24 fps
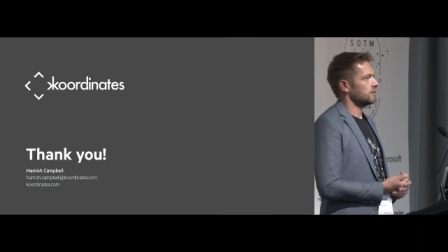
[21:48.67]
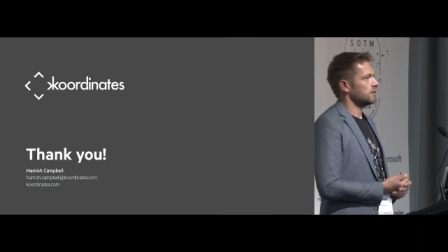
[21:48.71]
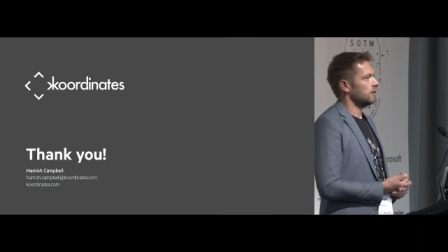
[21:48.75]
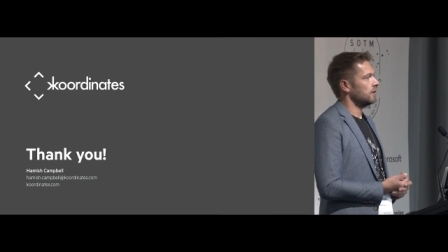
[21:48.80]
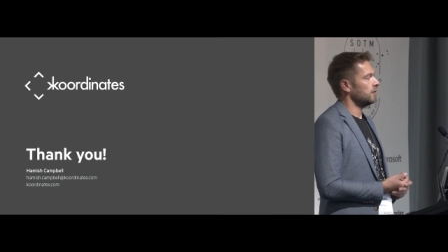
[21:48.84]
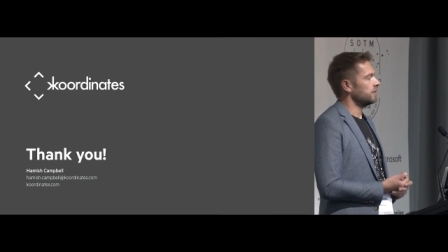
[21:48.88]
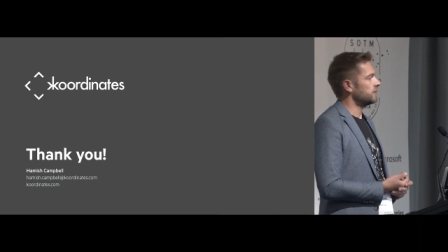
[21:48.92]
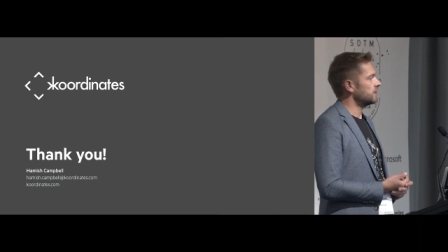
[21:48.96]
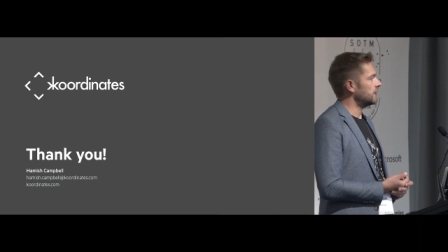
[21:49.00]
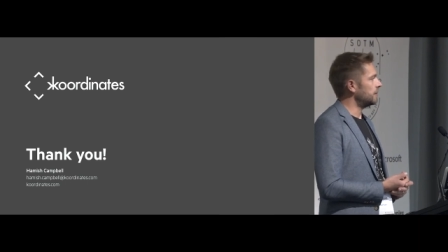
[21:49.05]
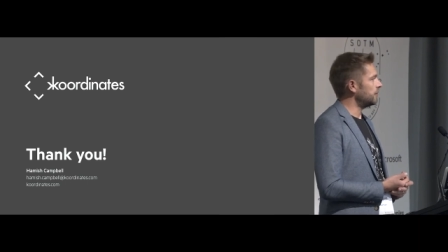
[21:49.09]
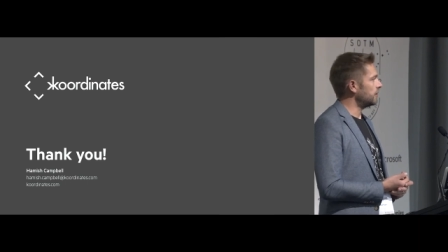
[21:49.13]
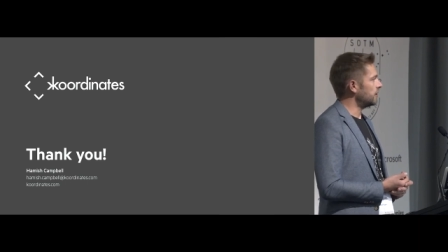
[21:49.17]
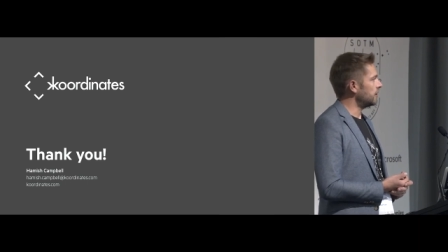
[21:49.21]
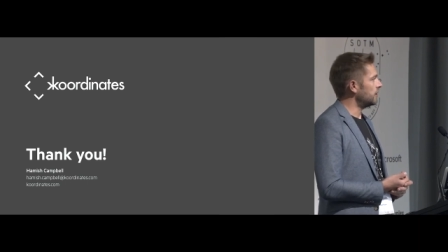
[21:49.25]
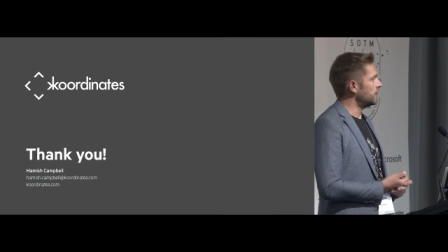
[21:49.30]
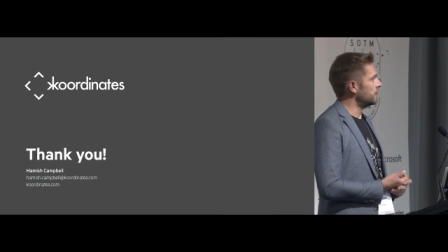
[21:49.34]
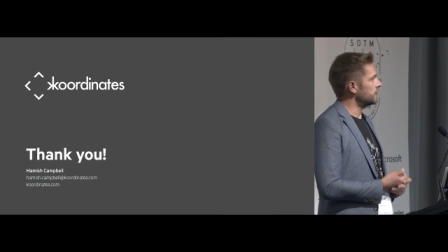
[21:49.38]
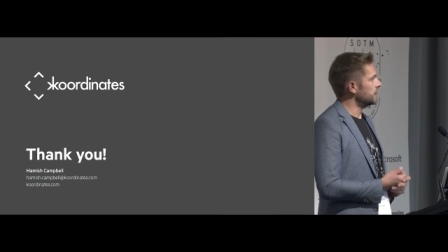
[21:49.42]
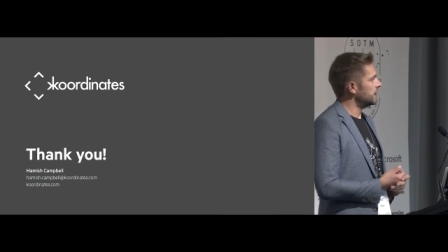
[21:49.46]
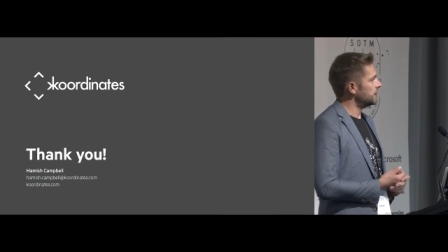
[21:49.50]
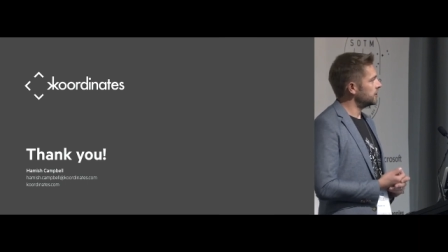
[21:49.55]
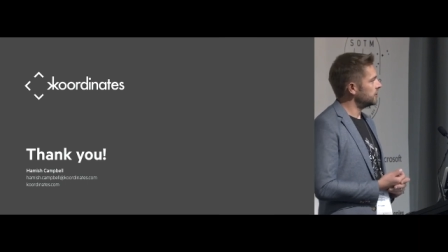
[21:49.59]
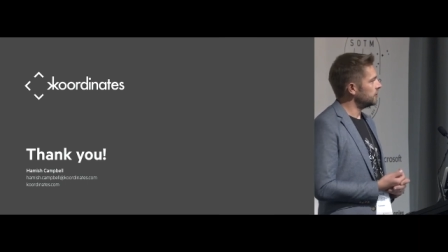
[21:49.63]
solve some of
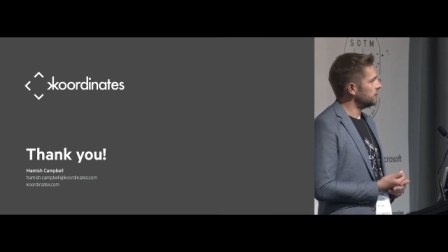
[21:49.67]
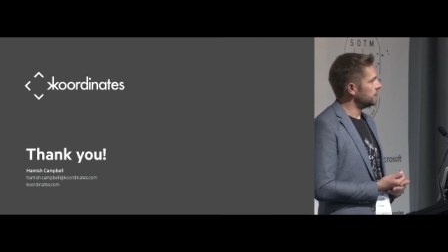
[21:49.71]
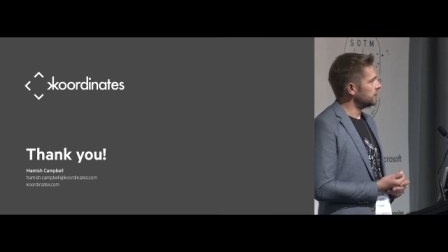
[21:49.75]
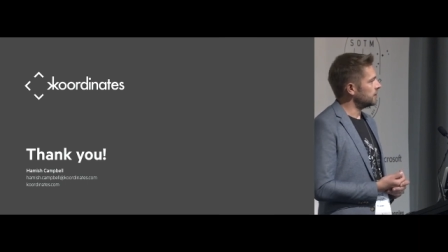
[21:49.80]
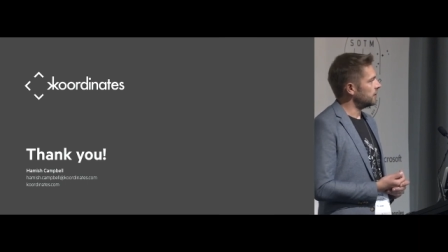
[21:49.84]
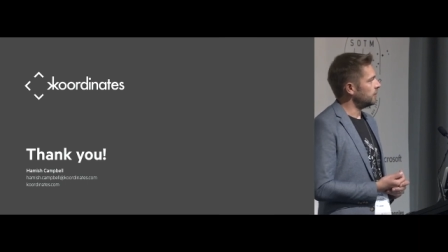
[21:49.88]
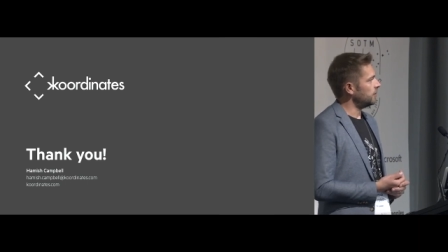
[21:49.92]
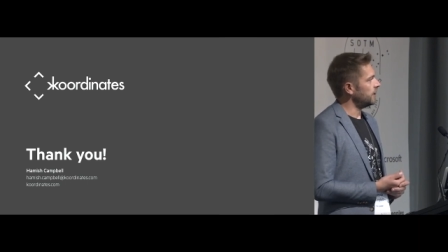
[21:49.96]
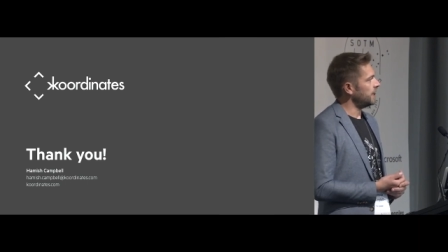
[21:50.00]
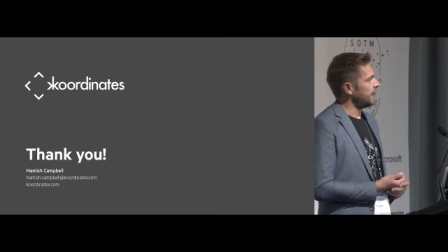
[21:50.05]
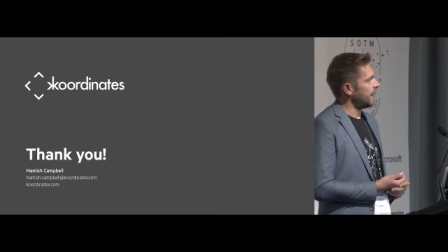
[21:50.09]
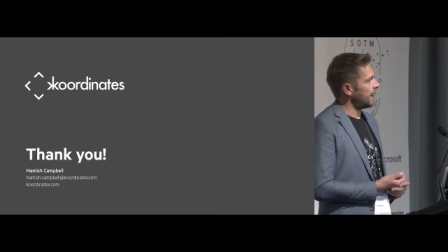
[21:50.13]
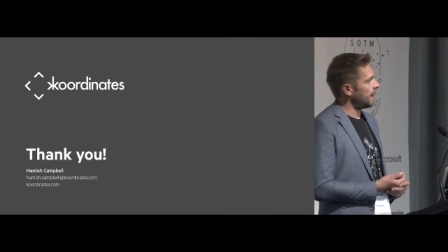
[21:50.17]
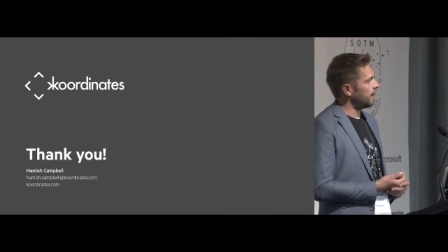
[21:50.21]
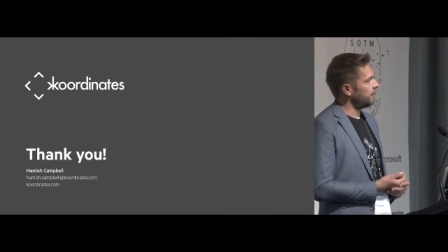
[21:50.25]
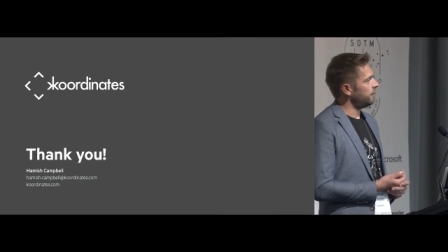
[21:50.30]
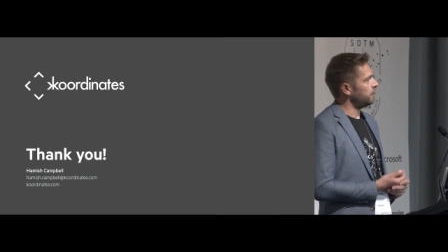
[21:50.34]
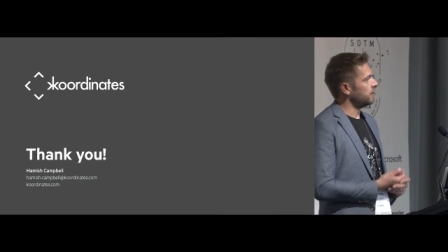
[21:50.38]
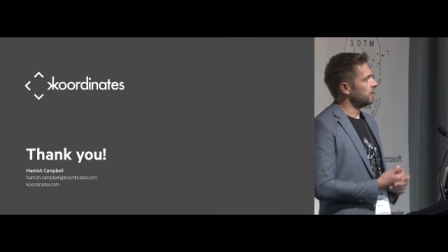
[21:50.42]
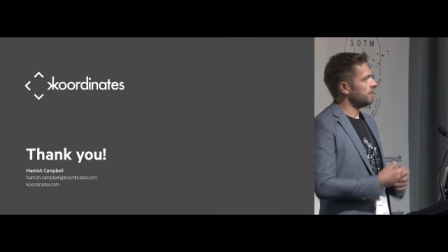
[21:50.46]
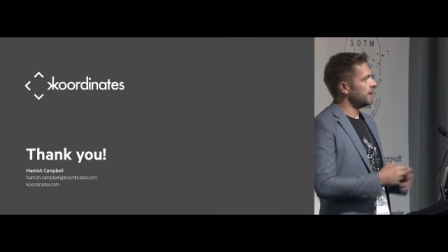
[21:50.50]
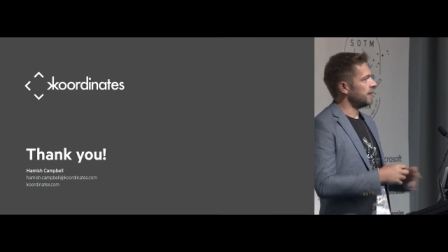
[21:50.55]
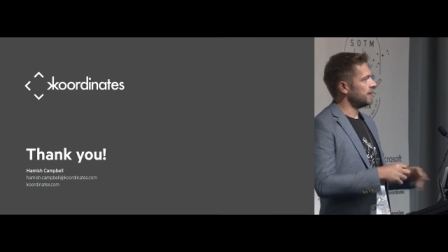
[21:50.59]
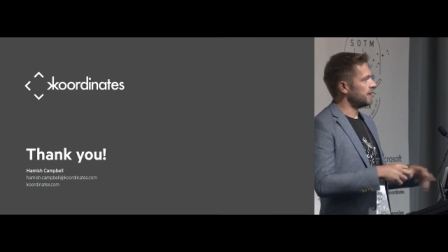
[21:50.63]
those issues that we
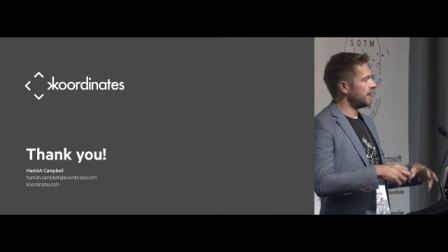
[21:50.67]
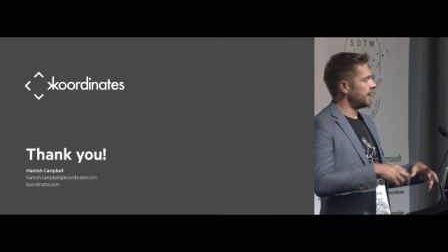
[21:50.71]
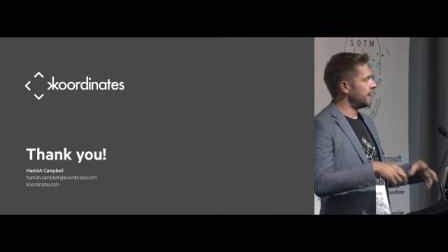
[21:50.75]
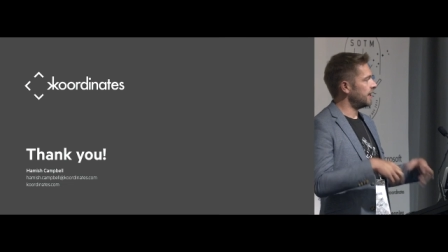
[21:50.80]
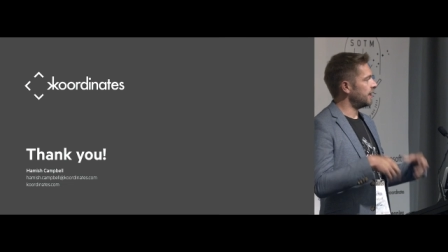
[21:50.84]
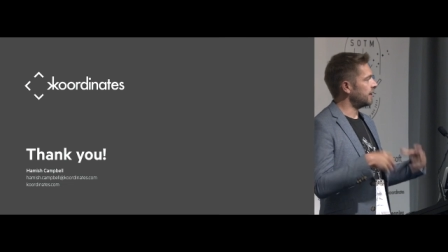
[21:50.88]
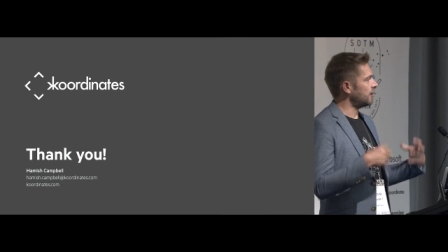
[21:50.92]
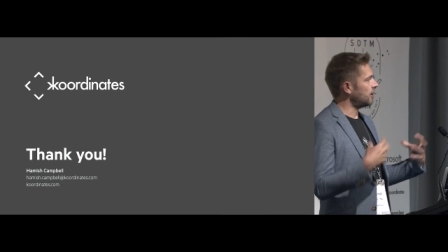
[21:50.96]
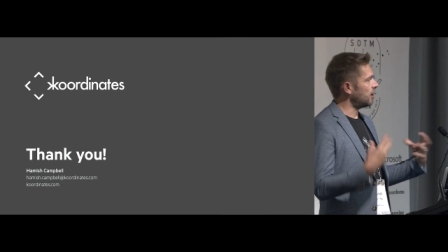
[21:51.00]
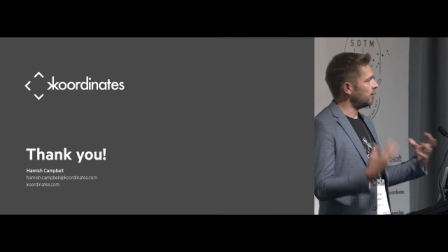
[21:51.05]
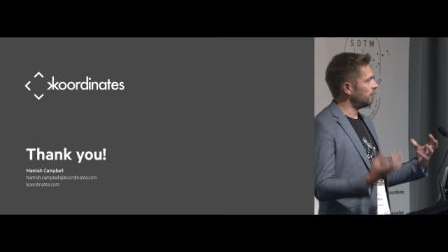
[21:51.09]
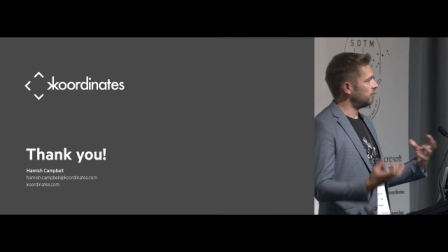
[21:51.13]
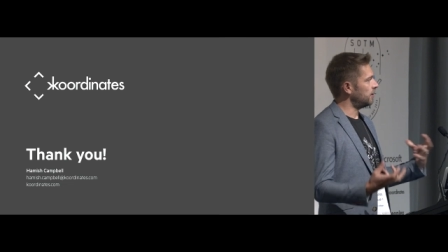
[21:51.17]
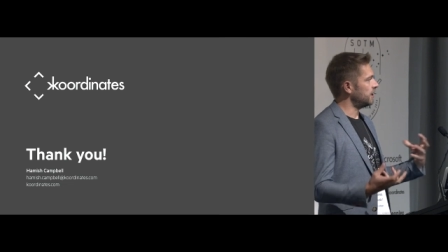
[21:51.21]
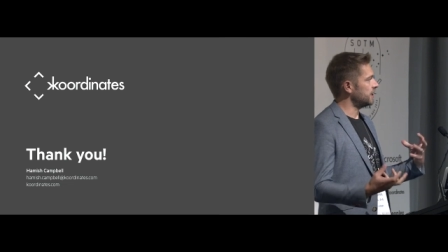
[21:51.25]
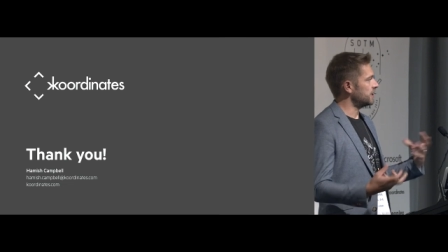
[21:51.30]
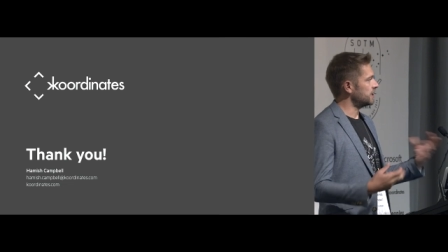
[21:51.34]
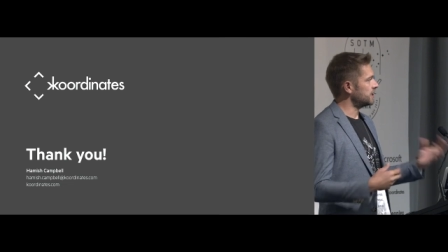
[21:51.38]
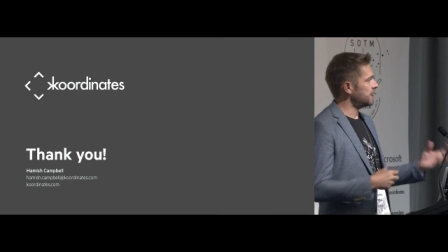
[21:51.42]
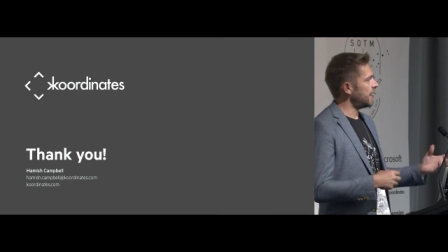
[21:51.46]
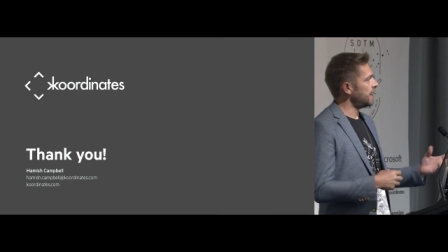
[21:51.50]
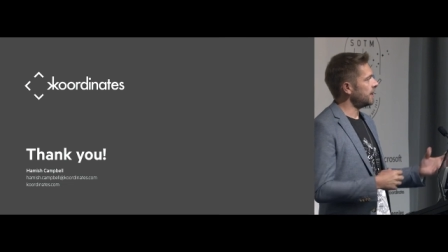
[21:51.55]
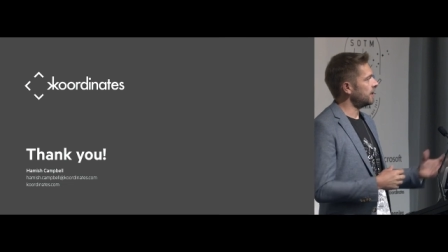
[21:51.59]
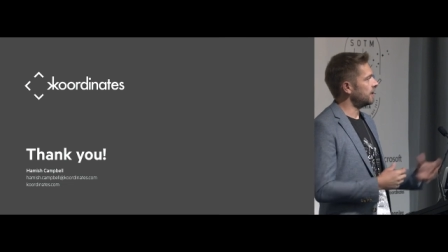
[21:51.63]
have with maintaining a
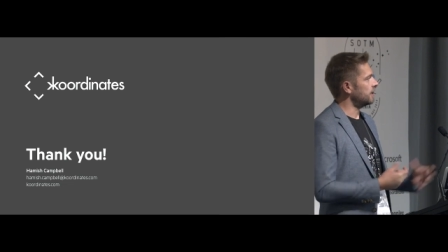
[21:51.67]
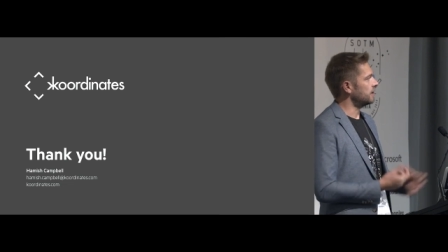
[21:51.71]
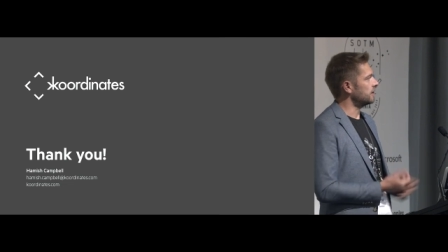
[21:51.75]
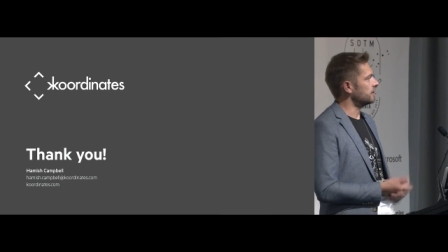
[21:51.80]
complex stack,